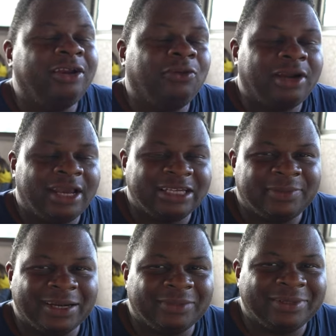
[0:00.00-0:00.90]
what I
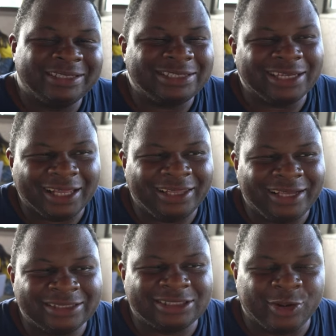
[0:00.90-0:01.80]
expect to be slightly
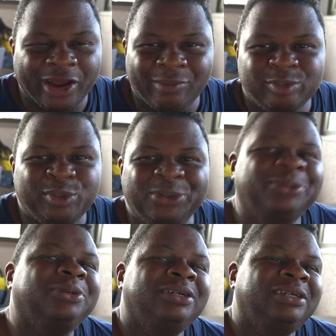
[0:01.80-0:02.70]

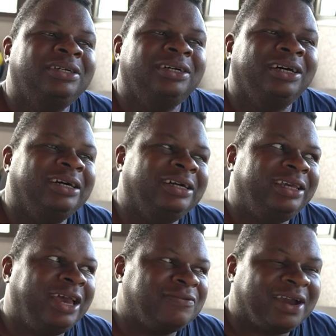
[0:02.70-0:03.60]
Instagrammable uh,
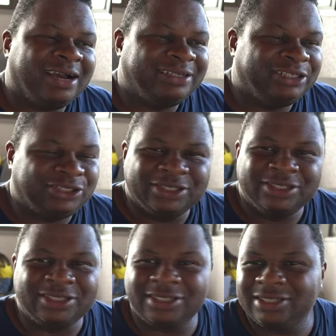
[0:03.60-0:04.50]
Epcot
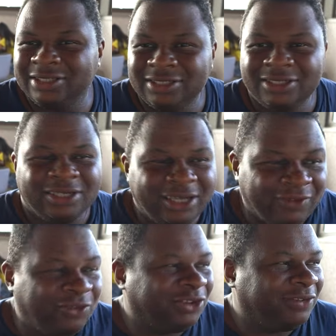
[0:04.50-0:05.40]
dishes.
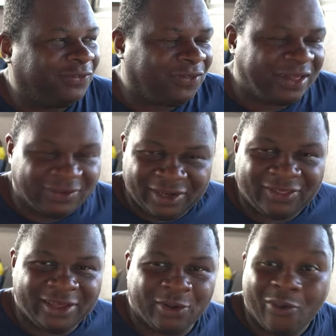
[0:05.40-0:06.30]
If you're into the flight of
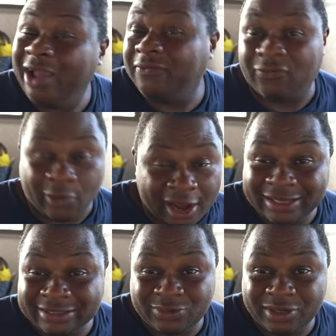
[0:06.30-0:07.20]
anything, why
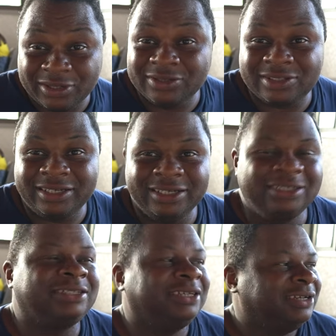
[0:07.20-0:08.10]
fries is one of those things.
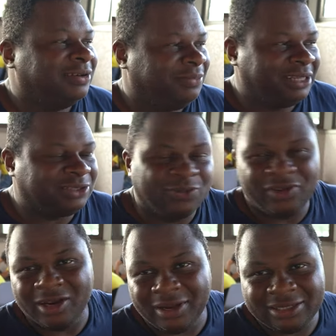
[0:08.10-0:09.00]
But it's over
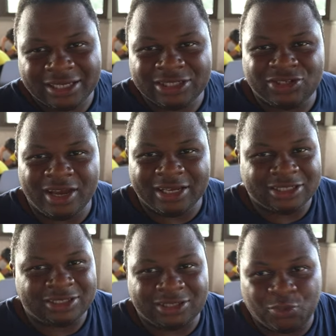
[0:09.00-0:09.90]
here by Test Track.
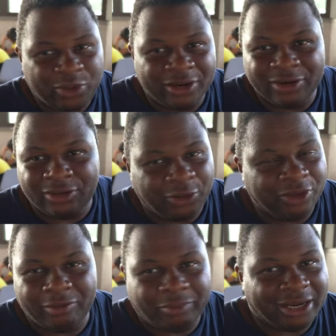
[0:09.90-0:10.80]
It's the weird
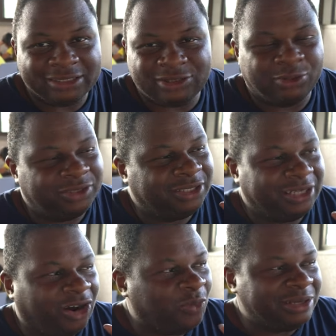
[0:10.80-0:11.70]
donut box one that
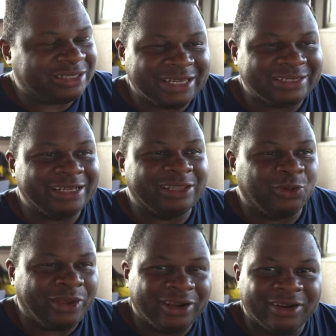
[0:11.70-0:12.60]
always has like the
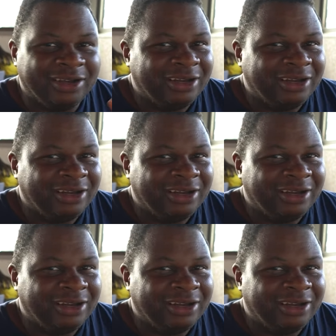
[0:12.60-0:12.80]
weird